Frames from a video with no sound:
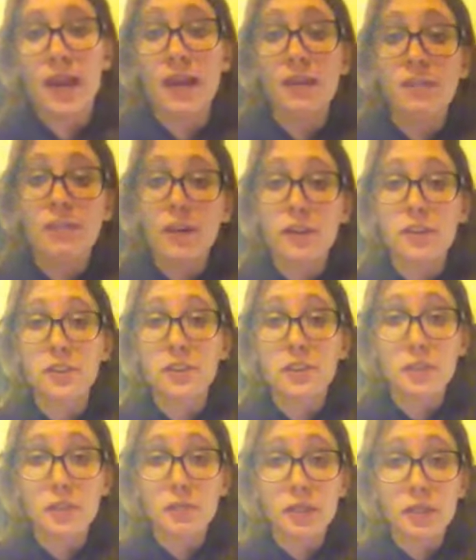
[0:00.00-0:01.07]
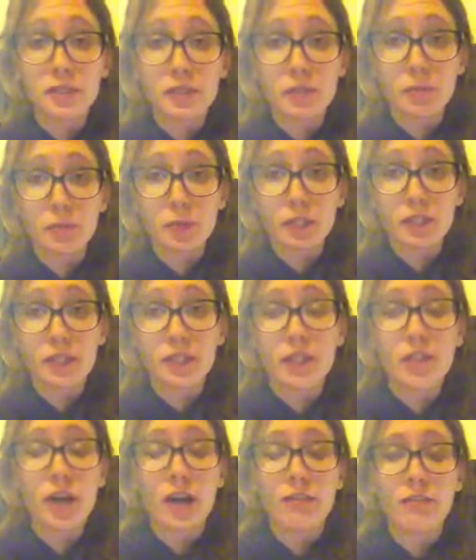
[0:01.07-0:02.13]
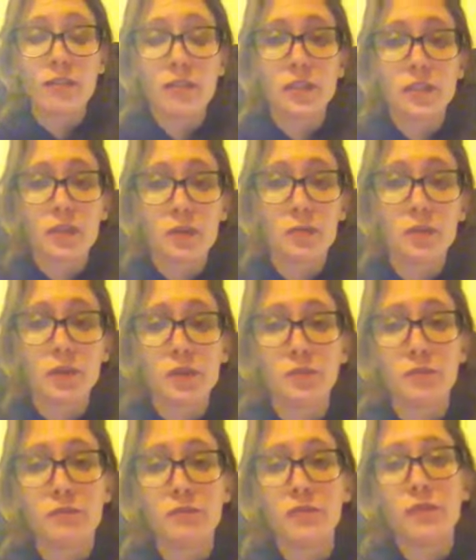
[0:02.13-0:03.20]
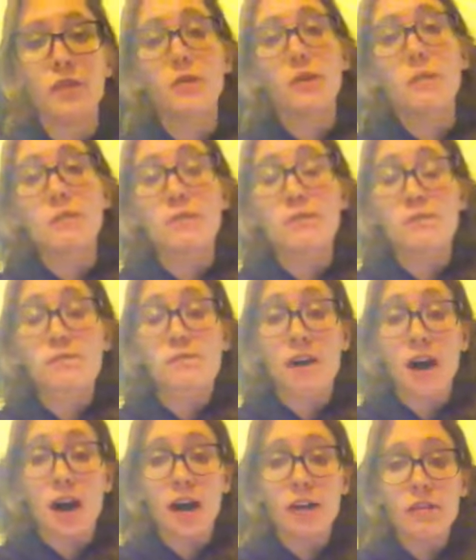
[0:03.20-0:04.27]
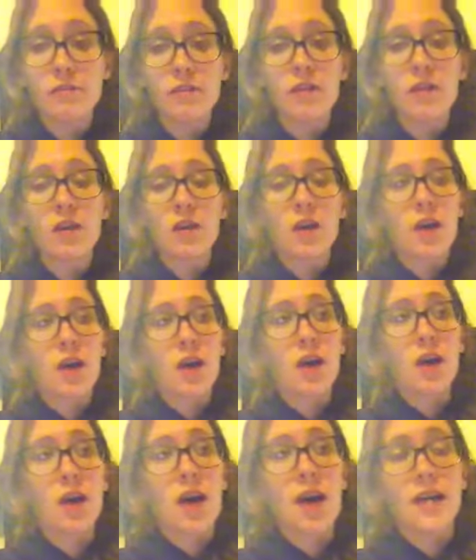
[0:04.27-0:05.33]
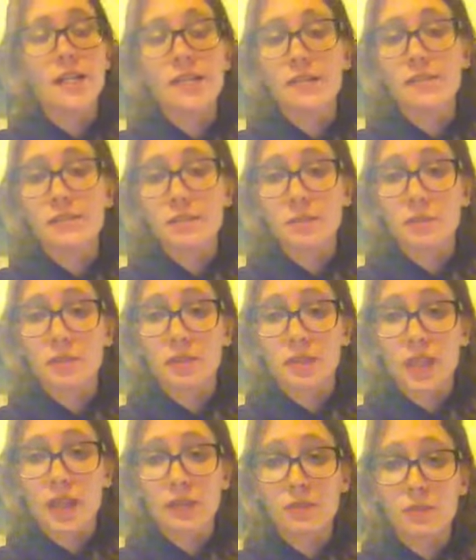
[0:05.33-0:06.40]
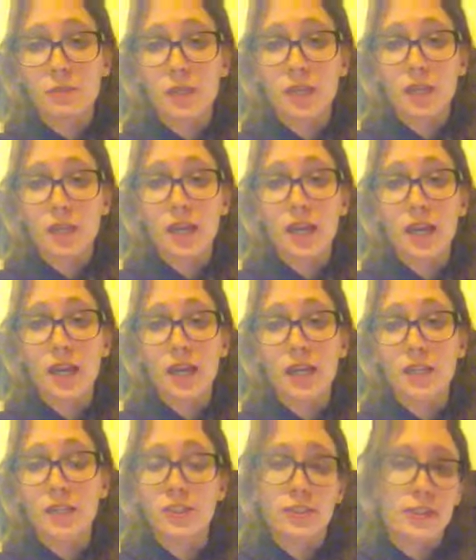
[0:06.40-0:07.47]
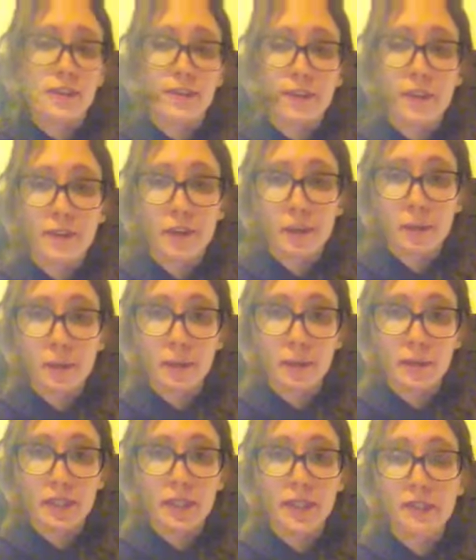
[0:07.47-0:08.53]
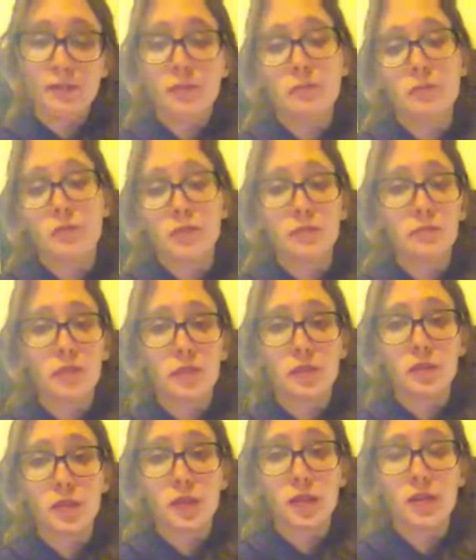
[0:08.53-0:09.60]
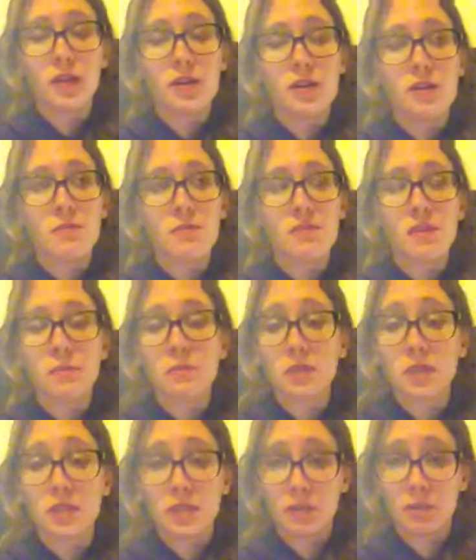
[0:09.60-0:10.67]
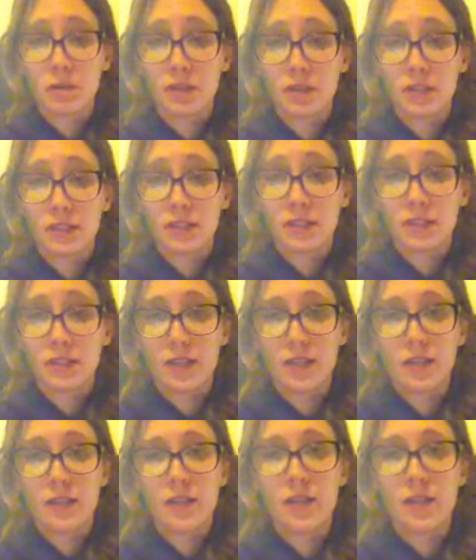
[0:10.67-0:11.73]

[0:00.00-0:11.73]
Hey Flosstube, it's the Prickly Crafter coming to you with video number 5. I did film this last week and just never ended up posting it, so I'm just going to redo it. I've had plenty of progress since then.